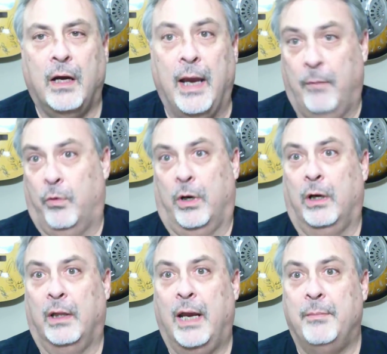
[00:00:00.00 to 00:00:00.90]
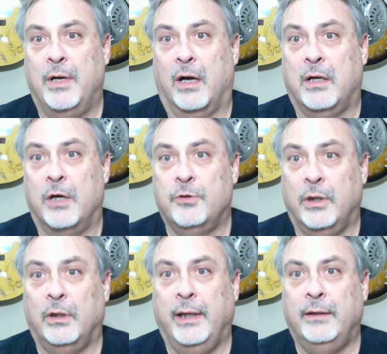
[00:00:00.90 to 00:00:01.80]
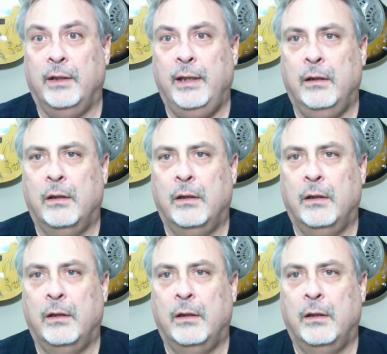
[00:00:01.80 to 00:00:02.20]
we're going to let them in our country illegally?